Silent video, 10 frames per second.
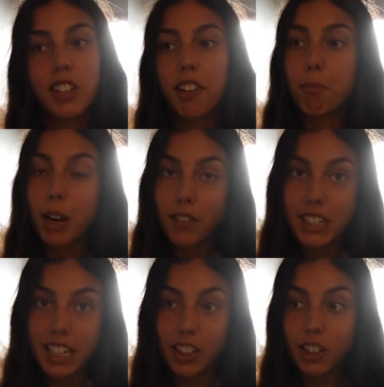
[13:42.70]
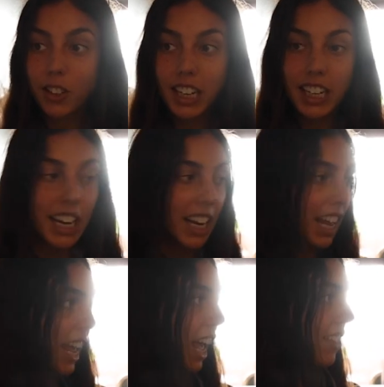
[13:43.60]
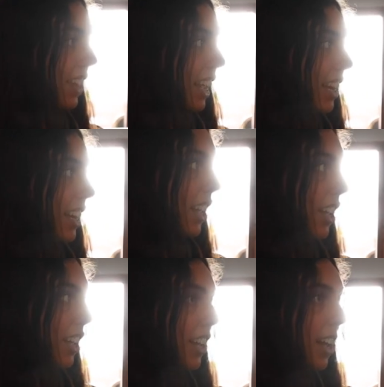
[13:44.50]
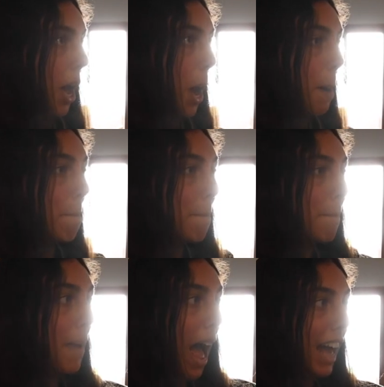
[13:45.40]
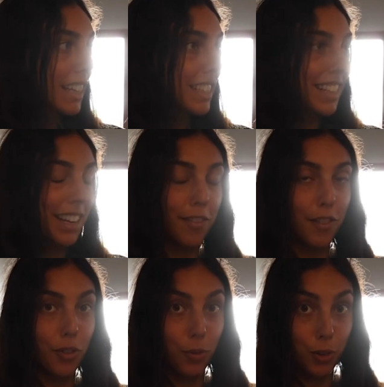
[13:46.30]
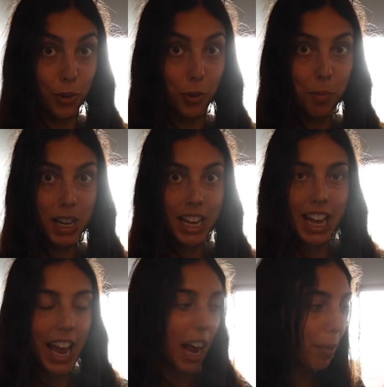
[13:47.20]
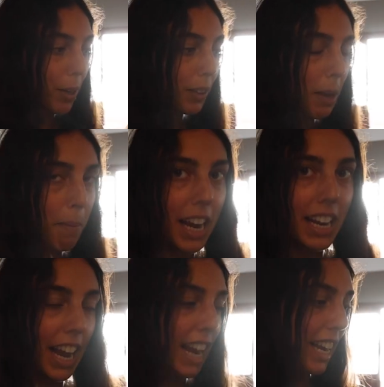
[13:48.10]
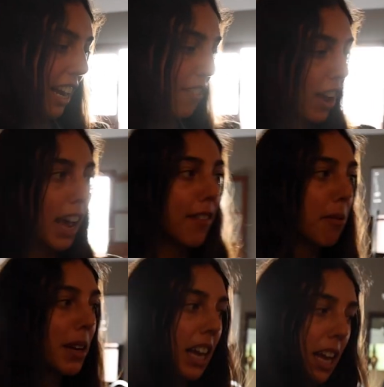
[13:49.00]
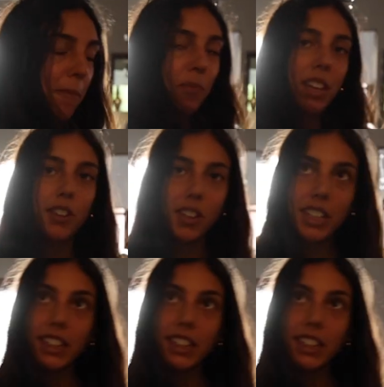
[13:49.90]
So you have breakfast included, and then a massive room, and we only paid $895. I mean, not